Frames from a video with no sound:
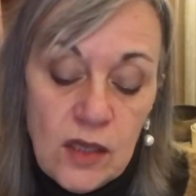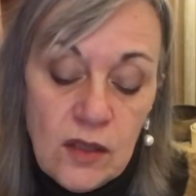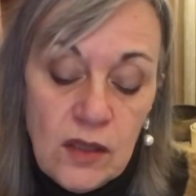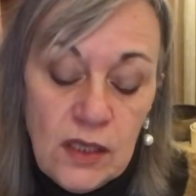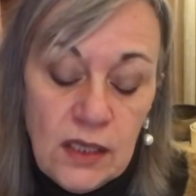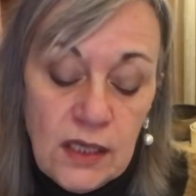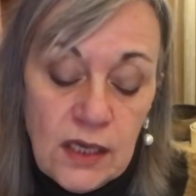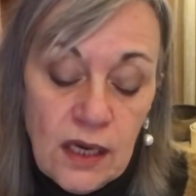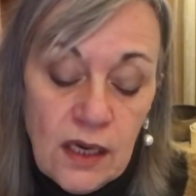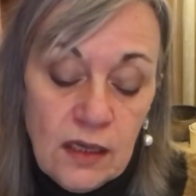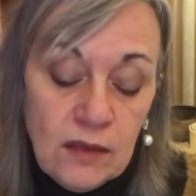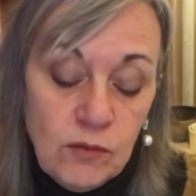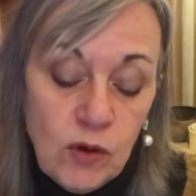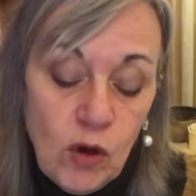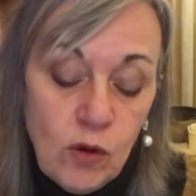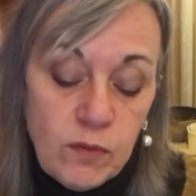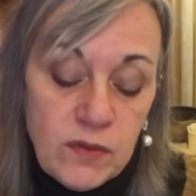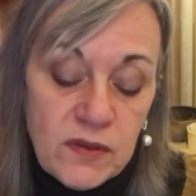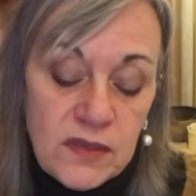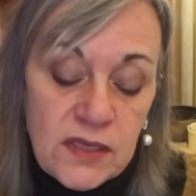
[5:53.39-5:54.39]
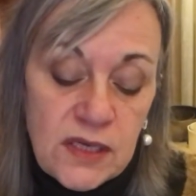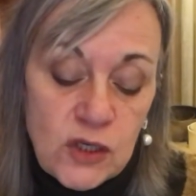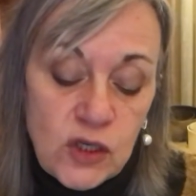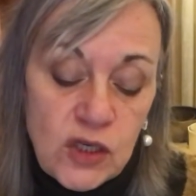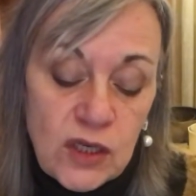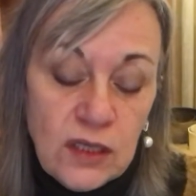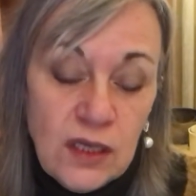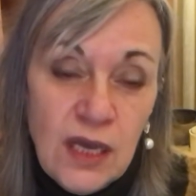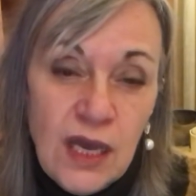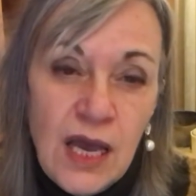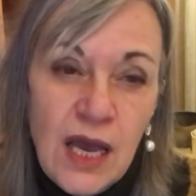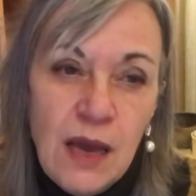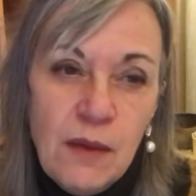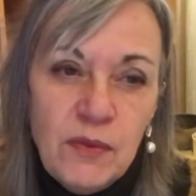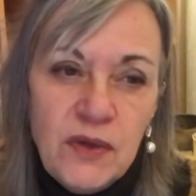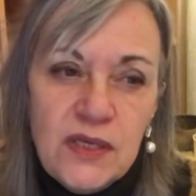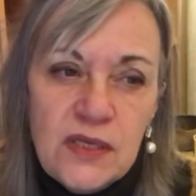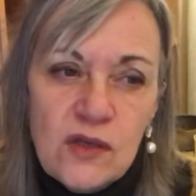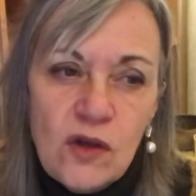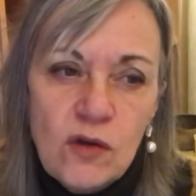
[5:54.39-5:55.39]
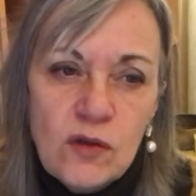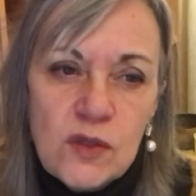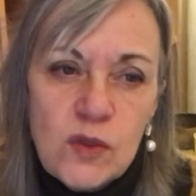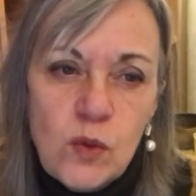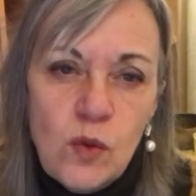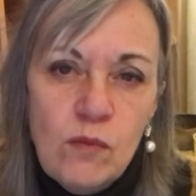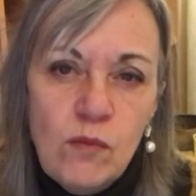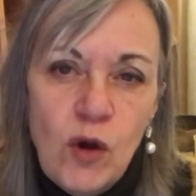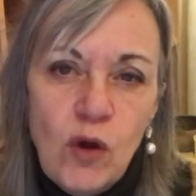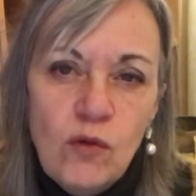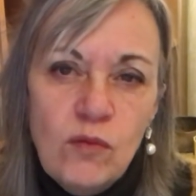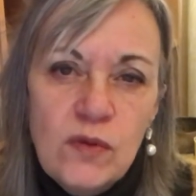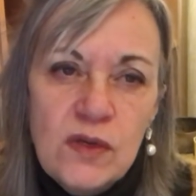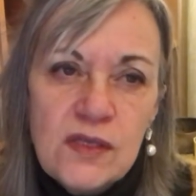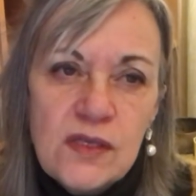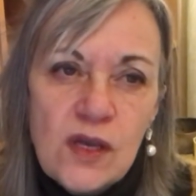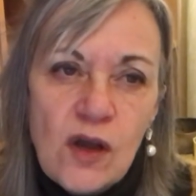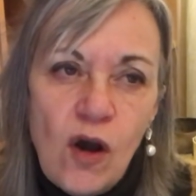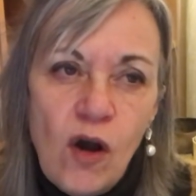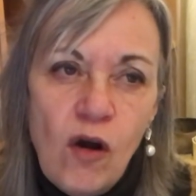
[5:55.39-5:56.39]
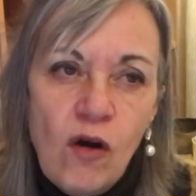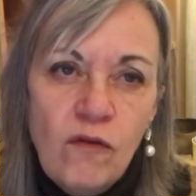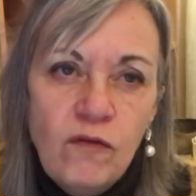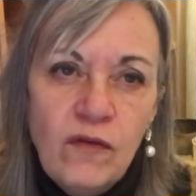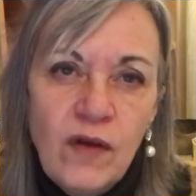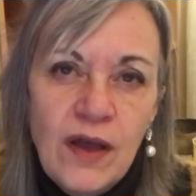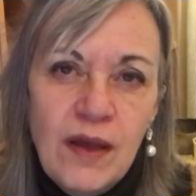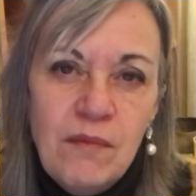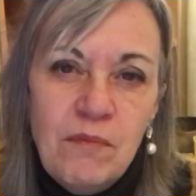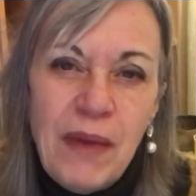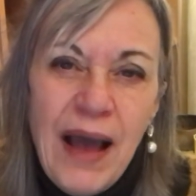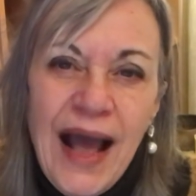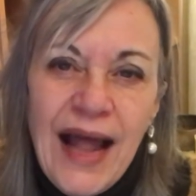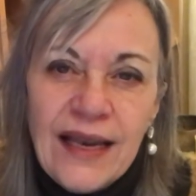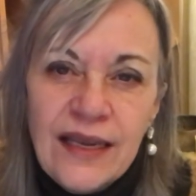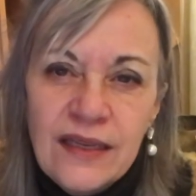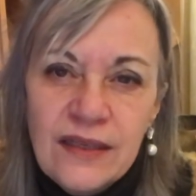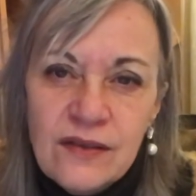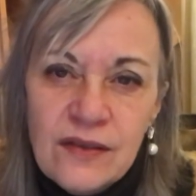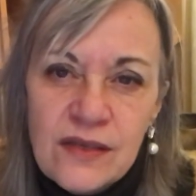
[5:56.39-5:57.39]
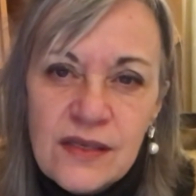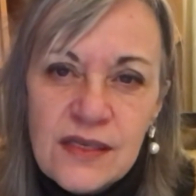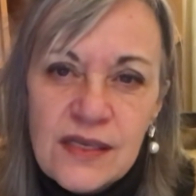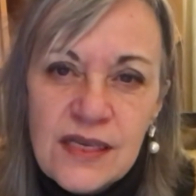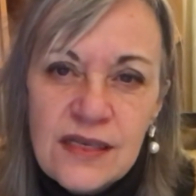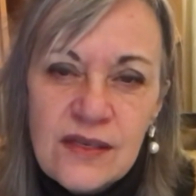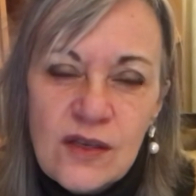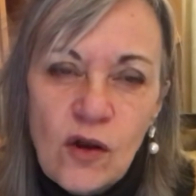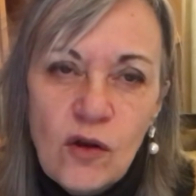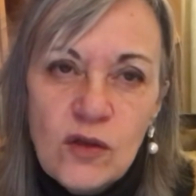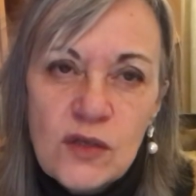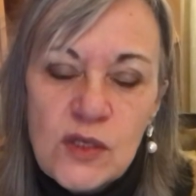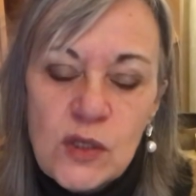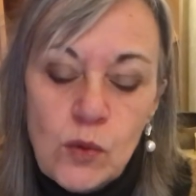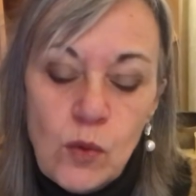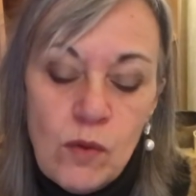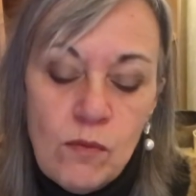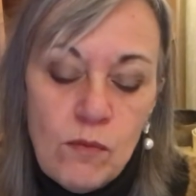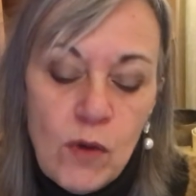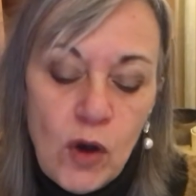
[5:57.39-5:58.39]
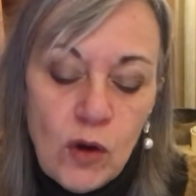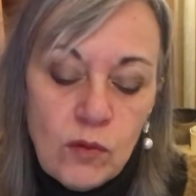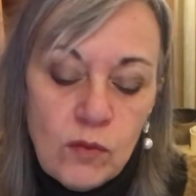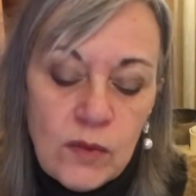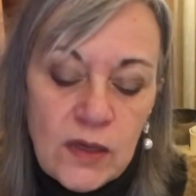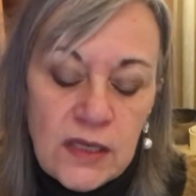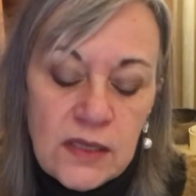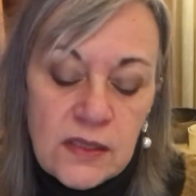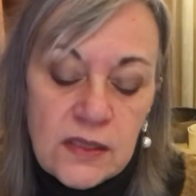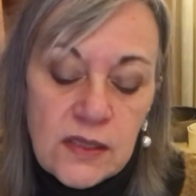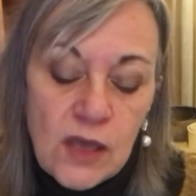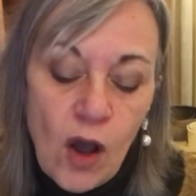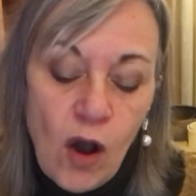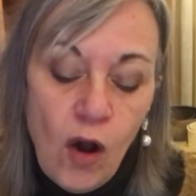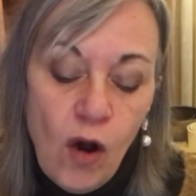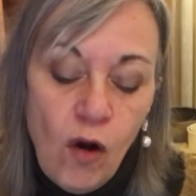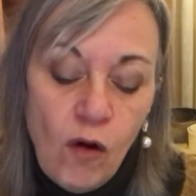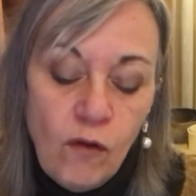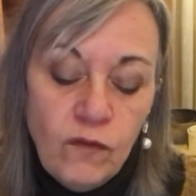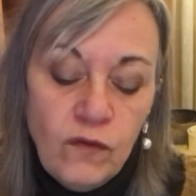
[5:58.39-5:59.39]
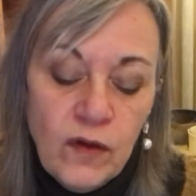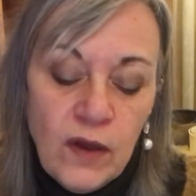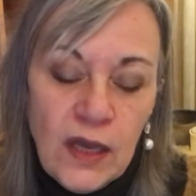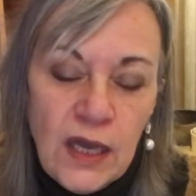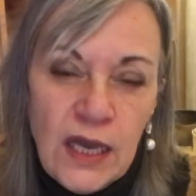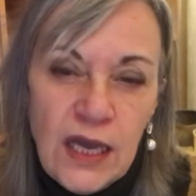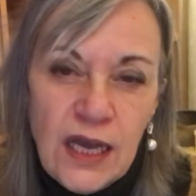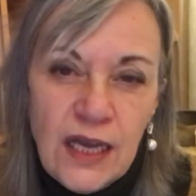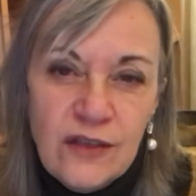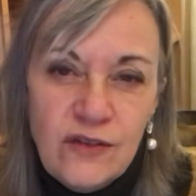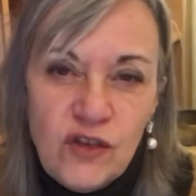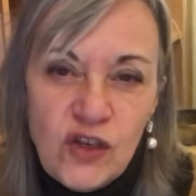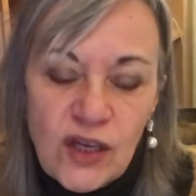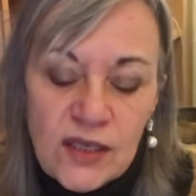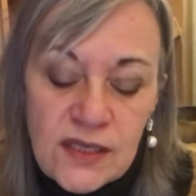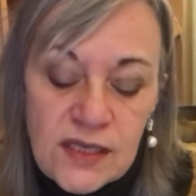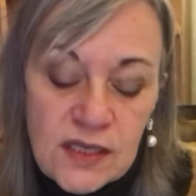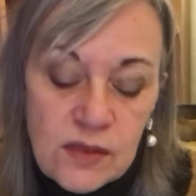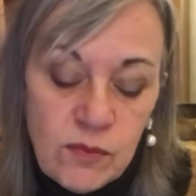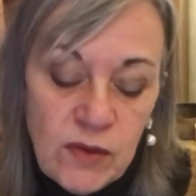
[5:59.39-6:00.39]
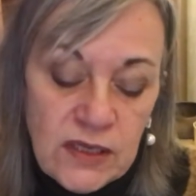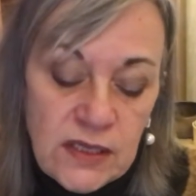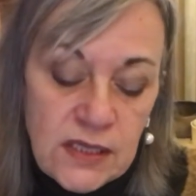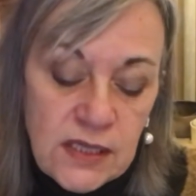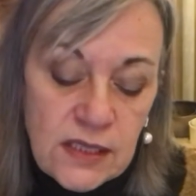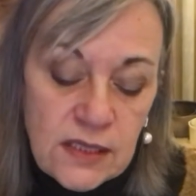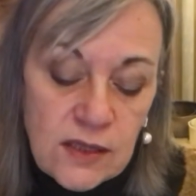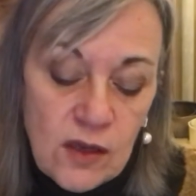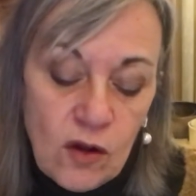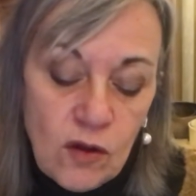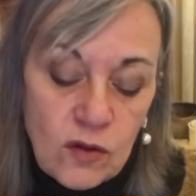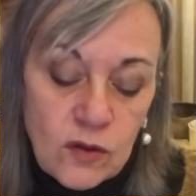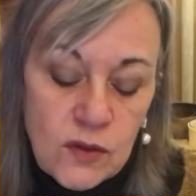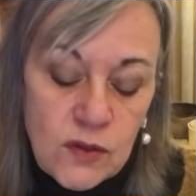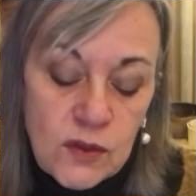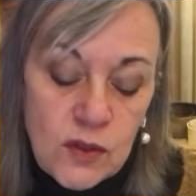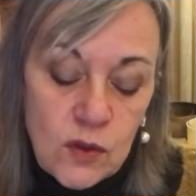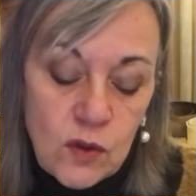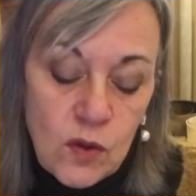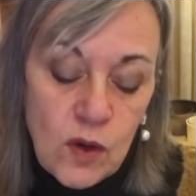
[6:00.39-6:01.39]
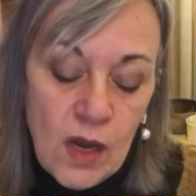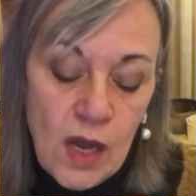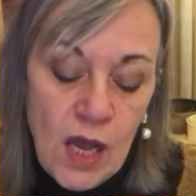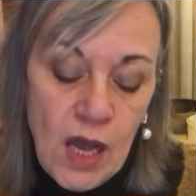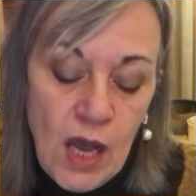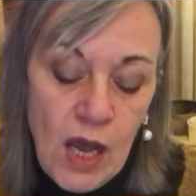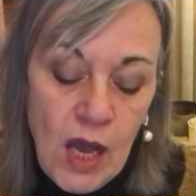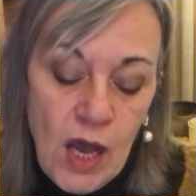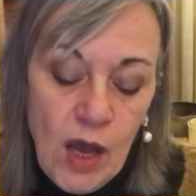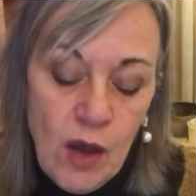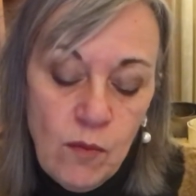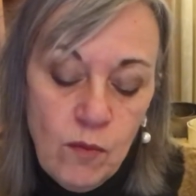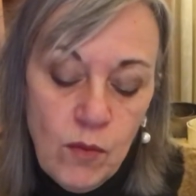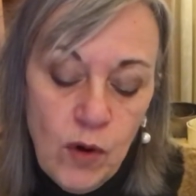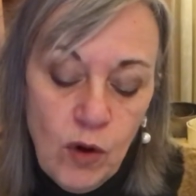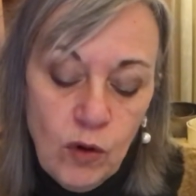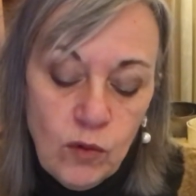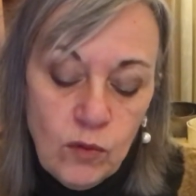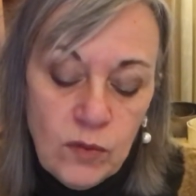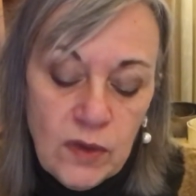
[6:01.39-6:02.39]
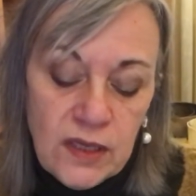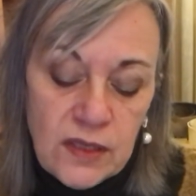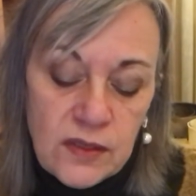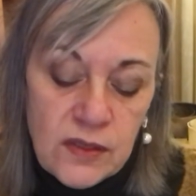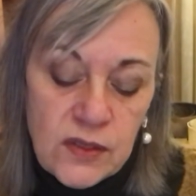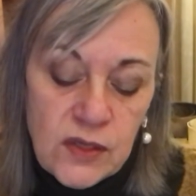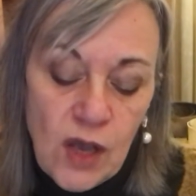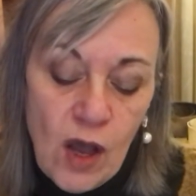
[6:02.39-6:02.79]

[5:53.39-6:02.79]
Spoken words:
the opposition. But it's also a moment of balance. It's also a moment of adjustment. It's also a moment